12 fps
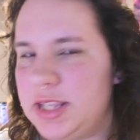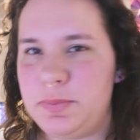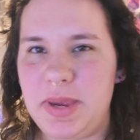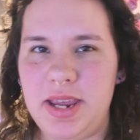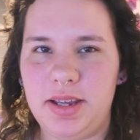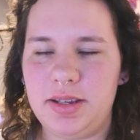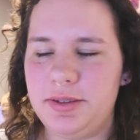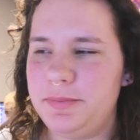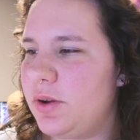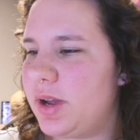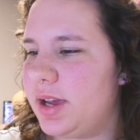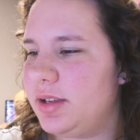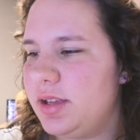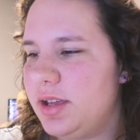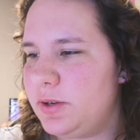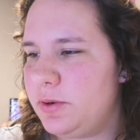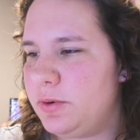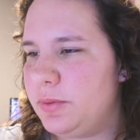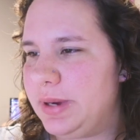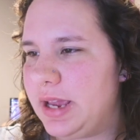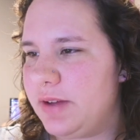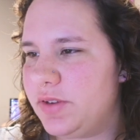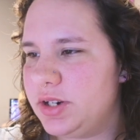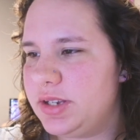is pink. Okay, so we
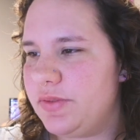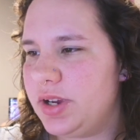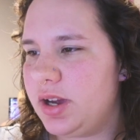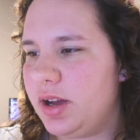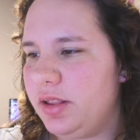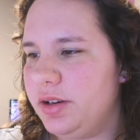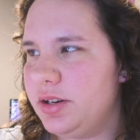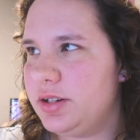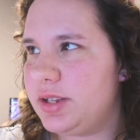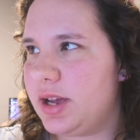have our 7 colors.